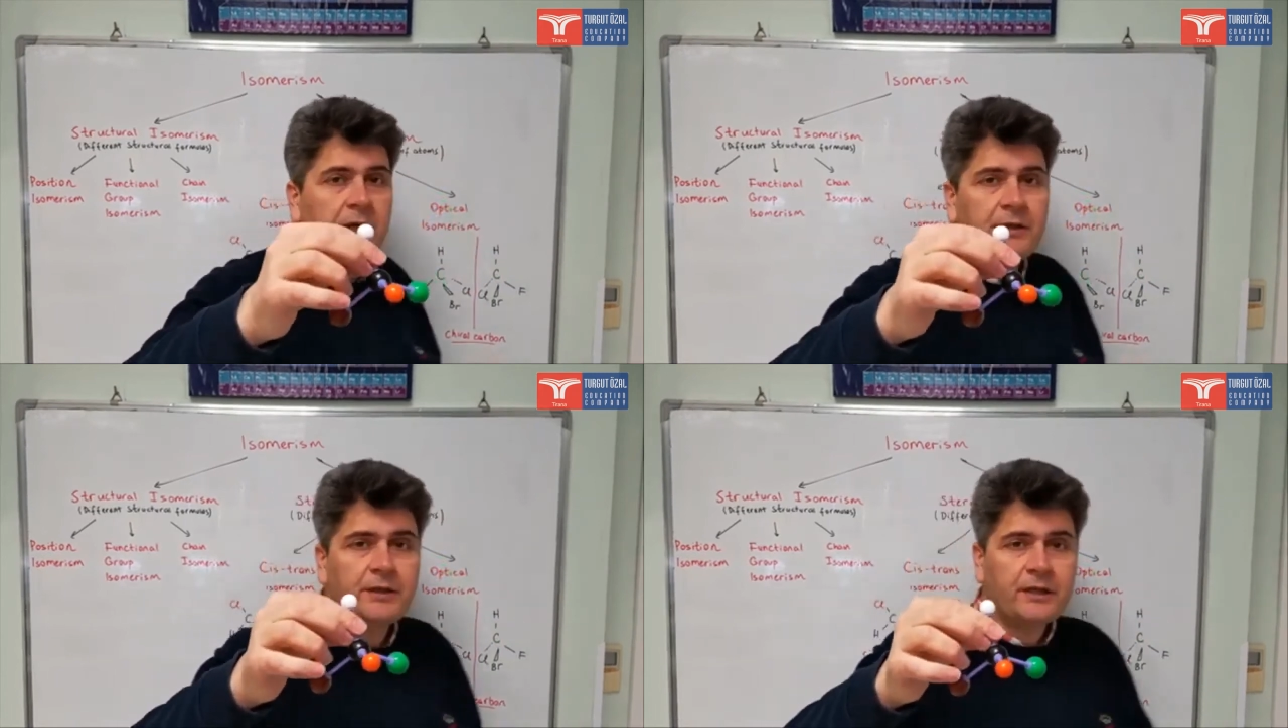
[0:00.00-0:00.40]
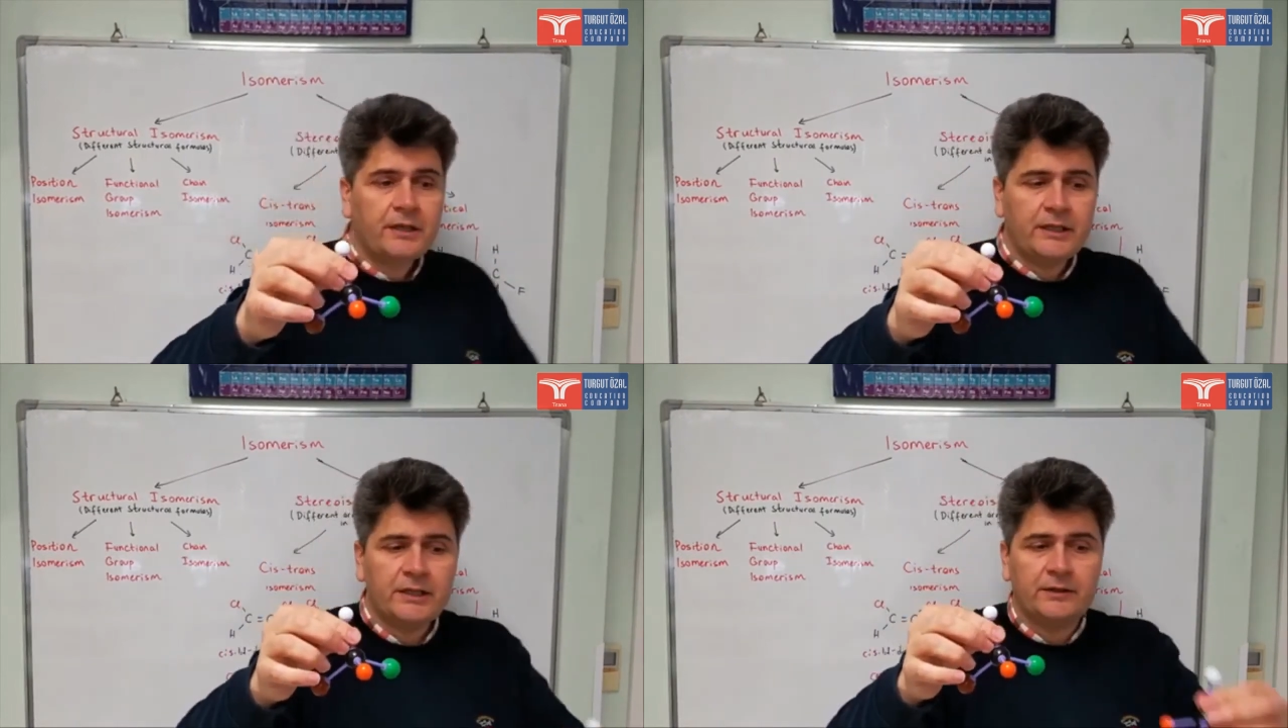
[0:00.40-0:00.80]
Here I
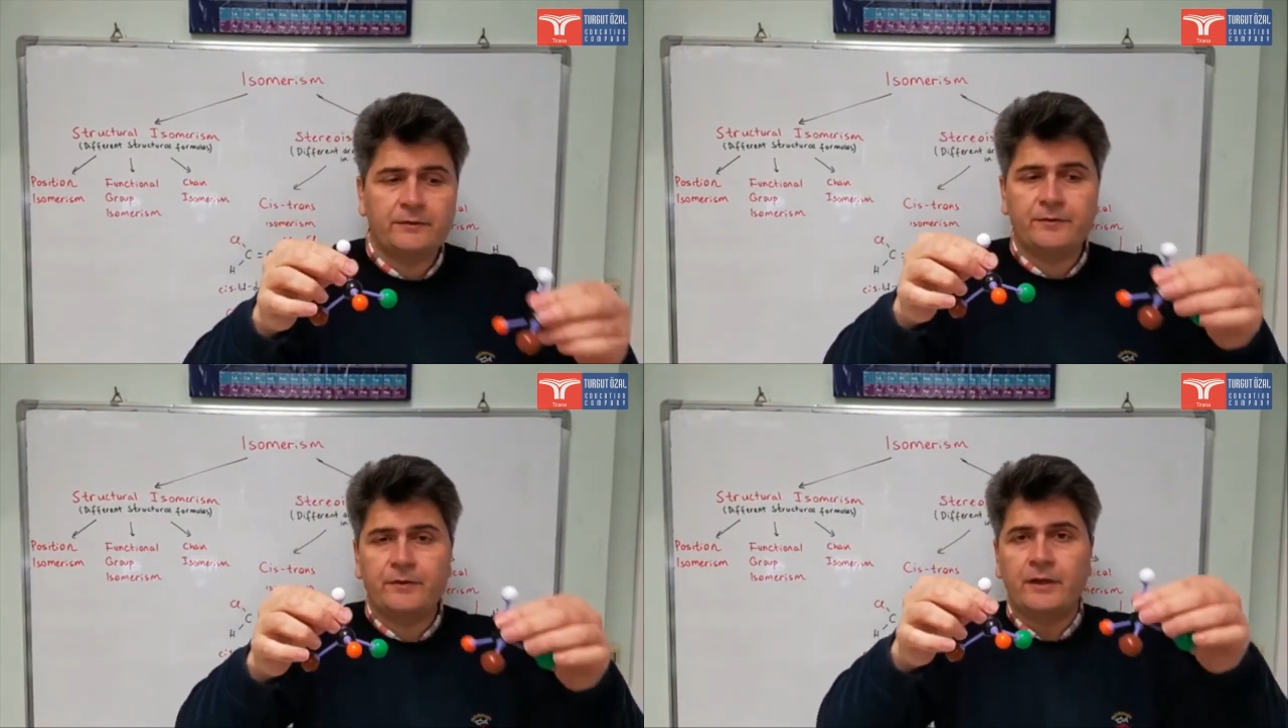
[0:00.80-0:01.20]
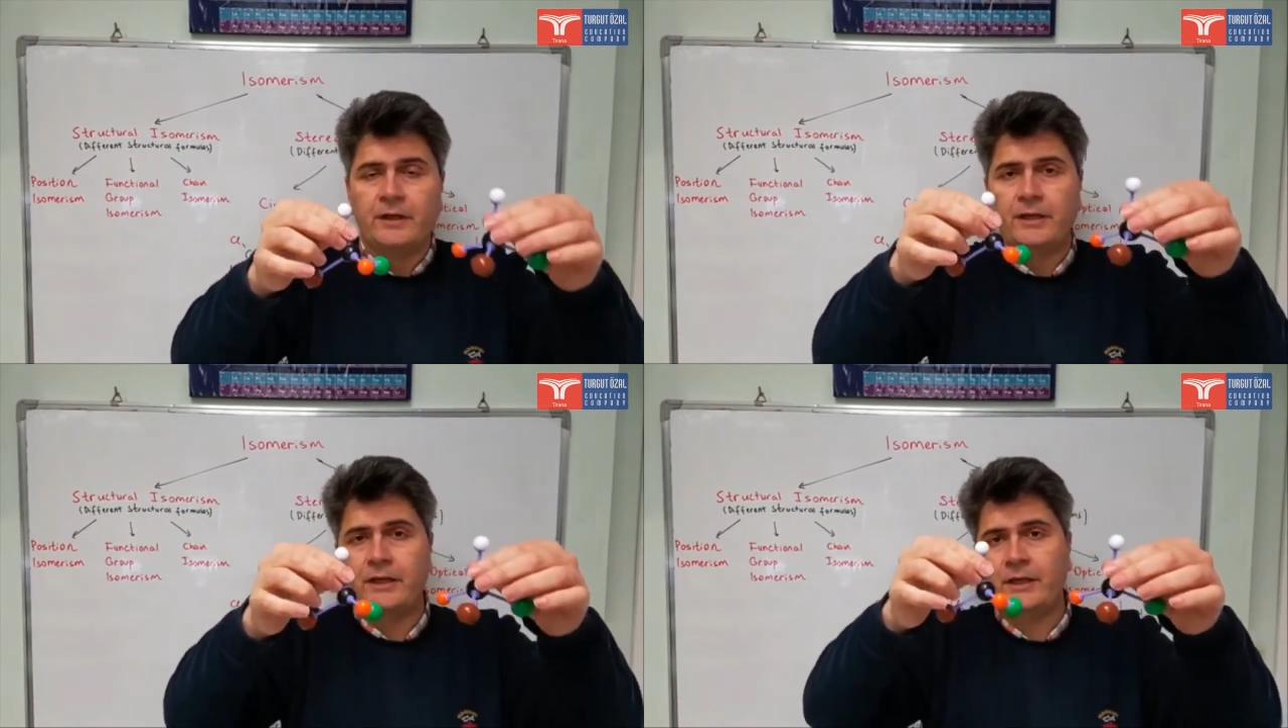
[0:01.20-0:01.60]
have
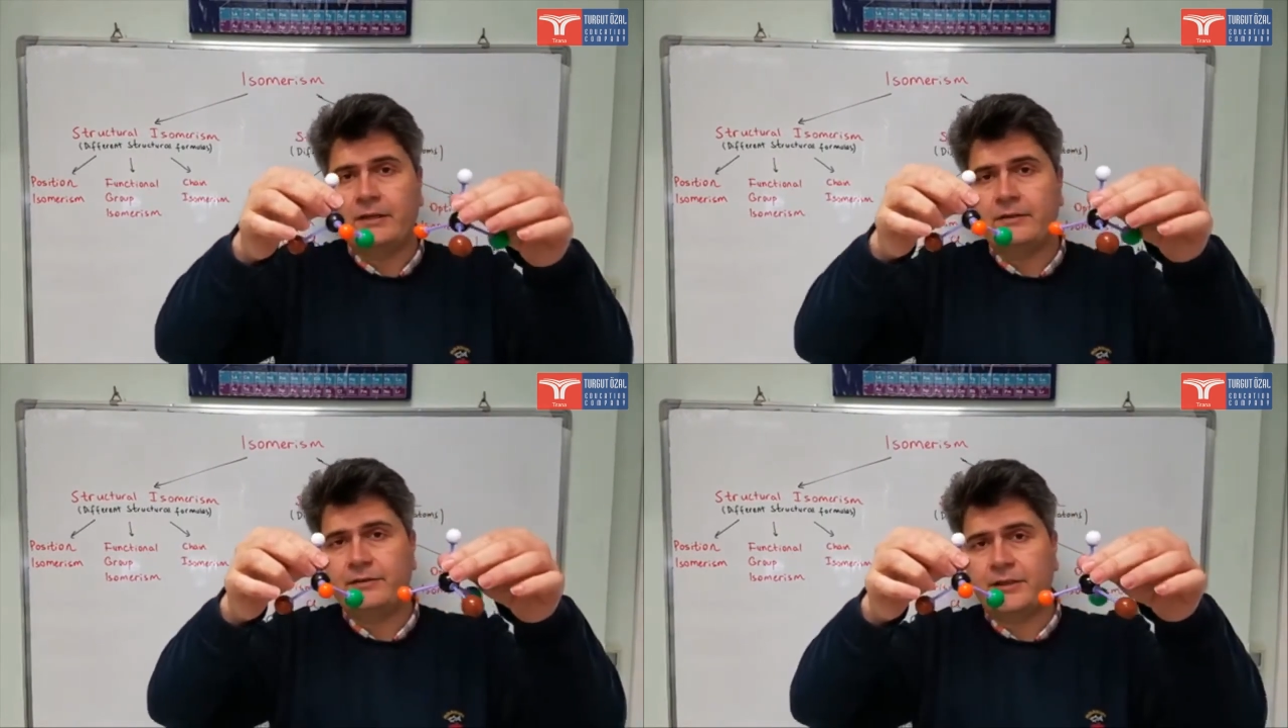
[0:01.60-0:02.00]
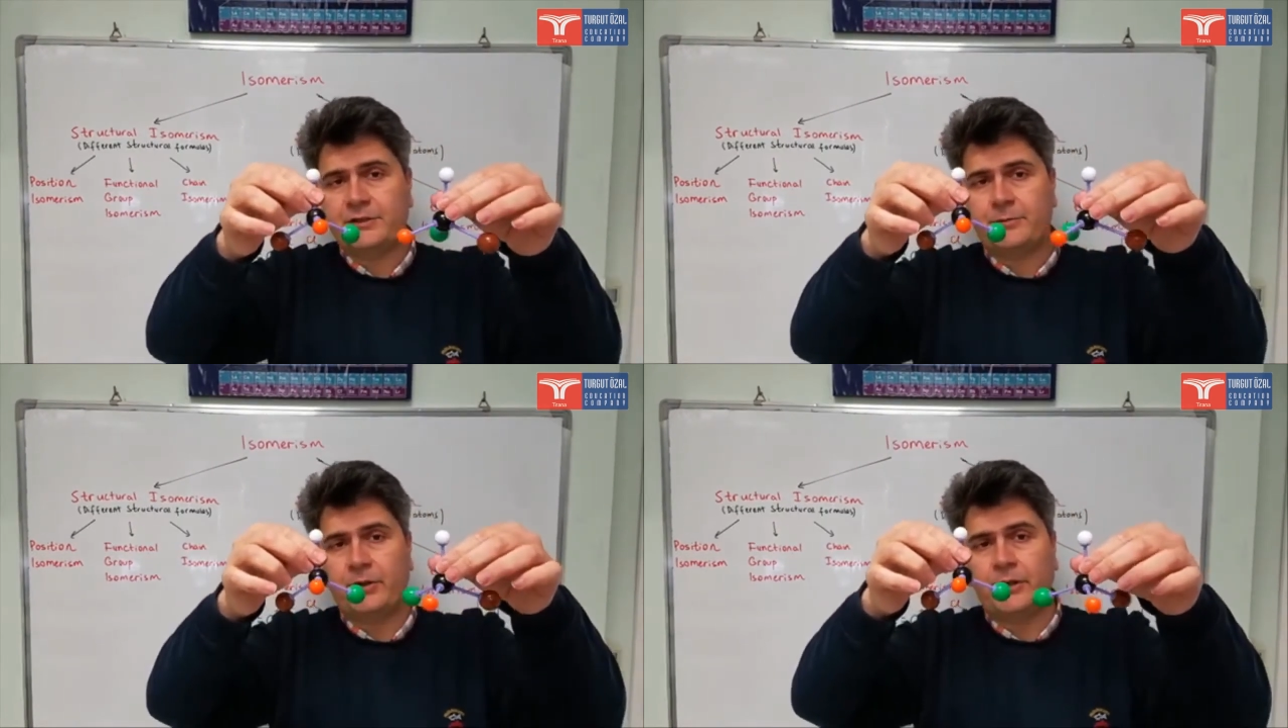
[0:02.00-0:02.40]
another
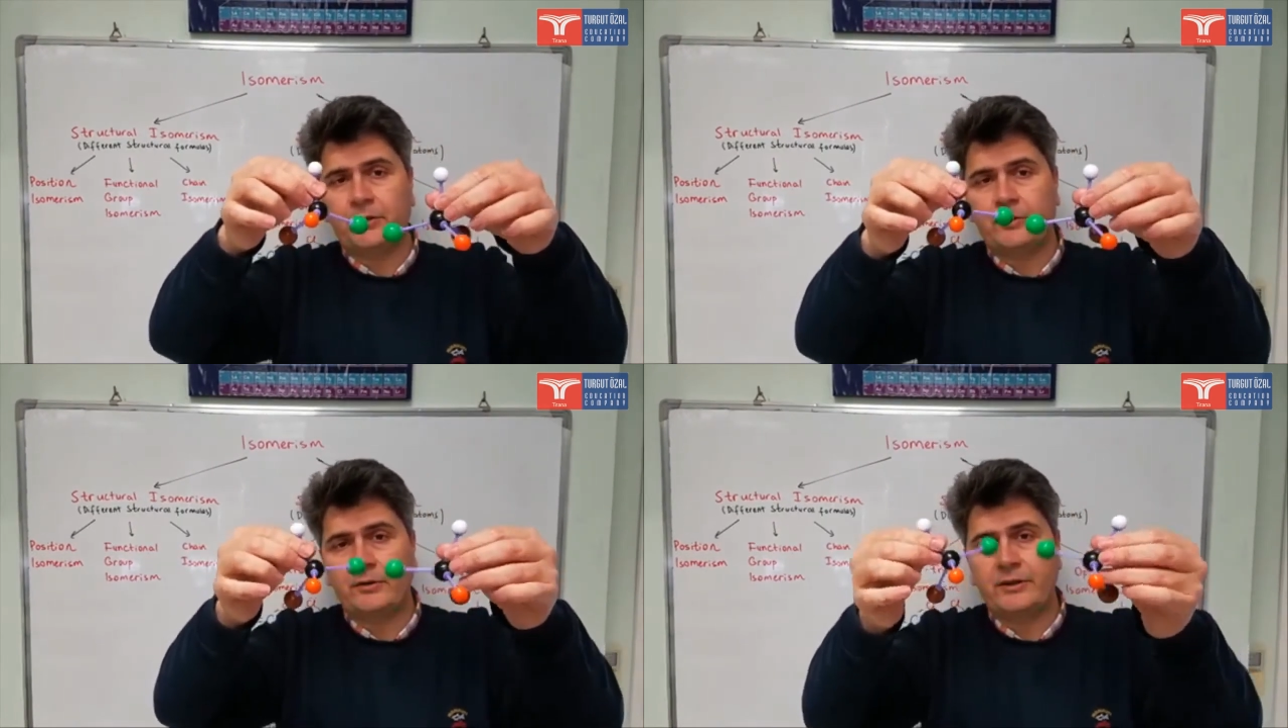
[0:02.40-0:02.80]
such molecule.